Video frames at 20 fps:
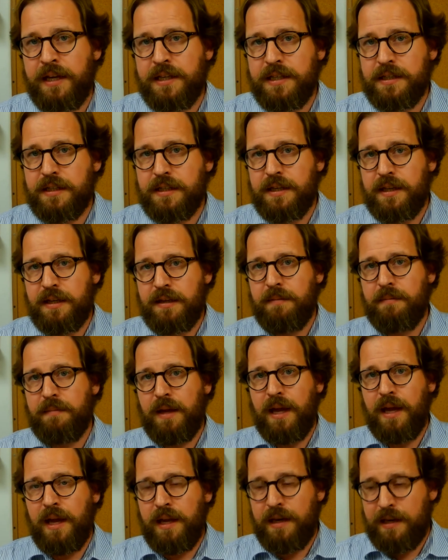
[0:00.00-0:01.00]
to him
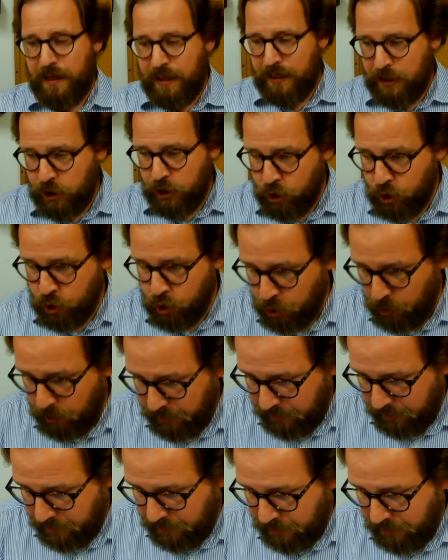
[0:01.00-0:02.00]
and
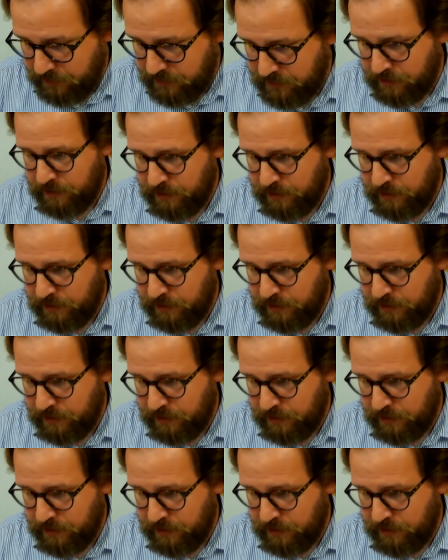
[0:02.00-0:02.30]
enjoying it